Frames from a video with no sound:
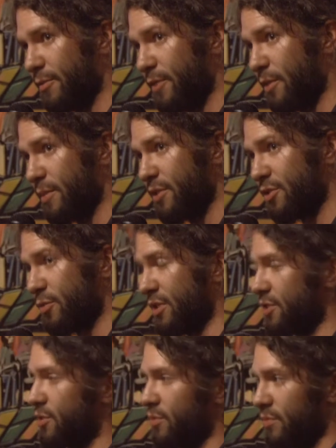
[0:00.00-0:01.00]
fermenters,
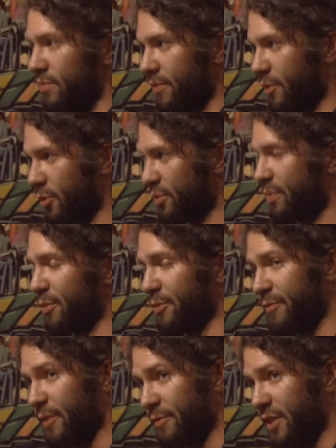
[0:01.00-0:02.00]
which of course we brew
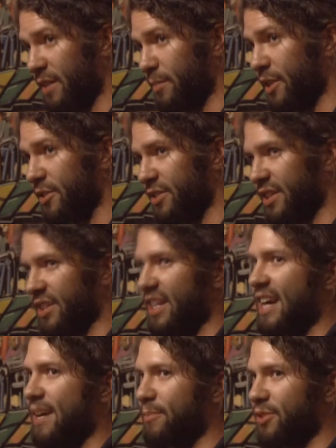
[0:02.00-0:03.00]
15 barrels at a
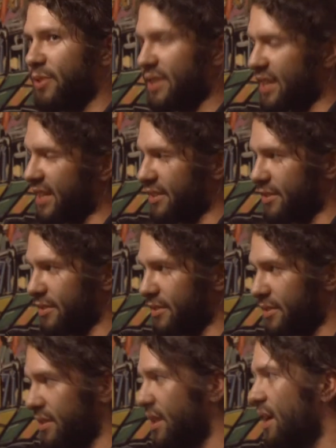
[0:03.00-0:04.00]
time, so it takes
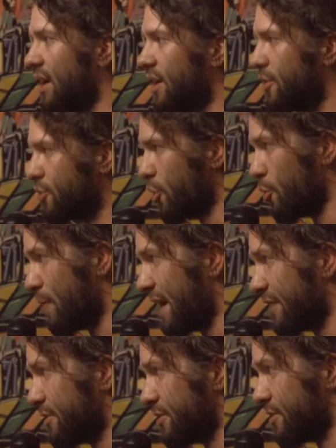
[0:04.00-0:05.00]
us two
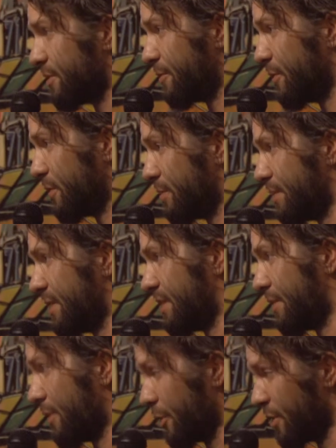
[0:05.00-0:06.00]
batches to fill up
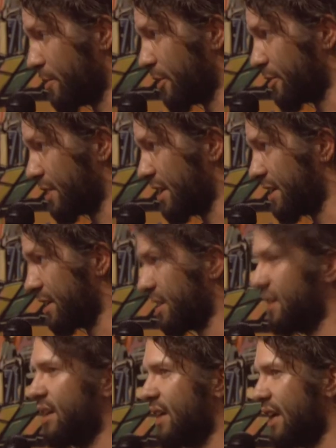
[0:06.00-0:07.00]
a 30 barrel tank
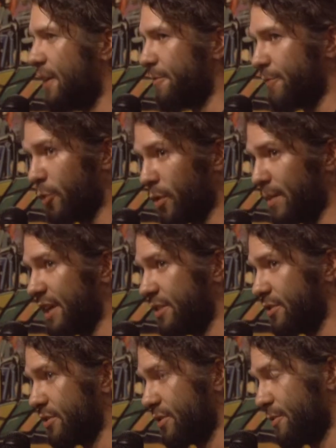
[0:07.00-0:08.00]
and four
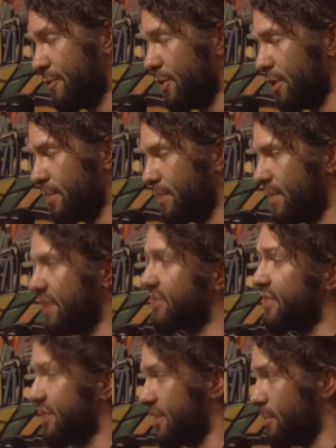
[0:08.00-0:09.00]
batches to fill up a
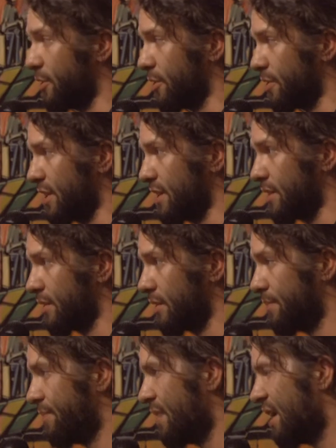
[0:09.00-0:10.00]
60 barrel tank.
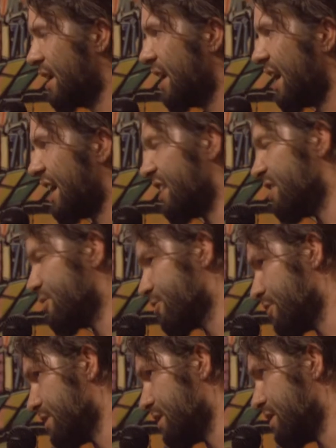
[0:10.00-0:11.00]
And
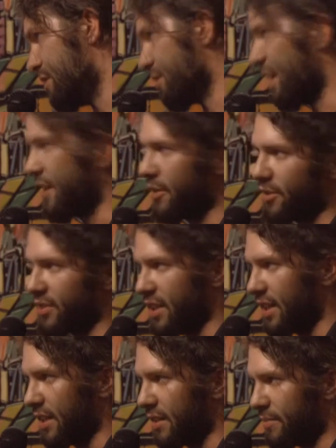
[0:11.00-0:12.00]
initially, your ales
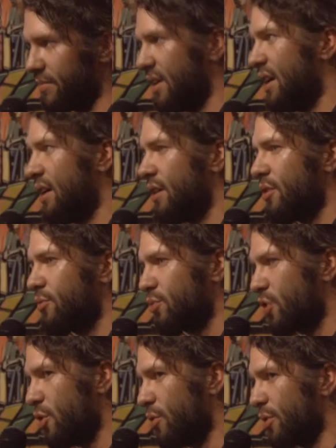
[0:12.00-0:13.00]
take
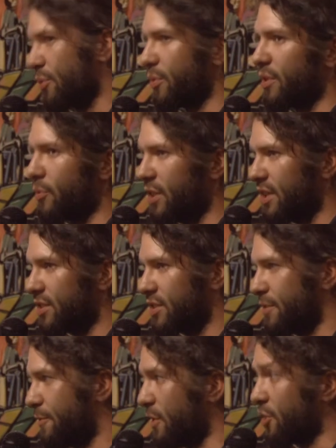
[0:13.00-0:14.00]
two to three weeks
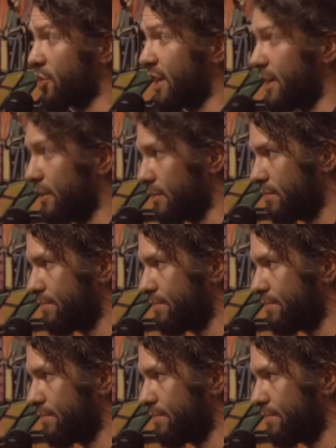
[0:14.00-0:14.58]
to finish out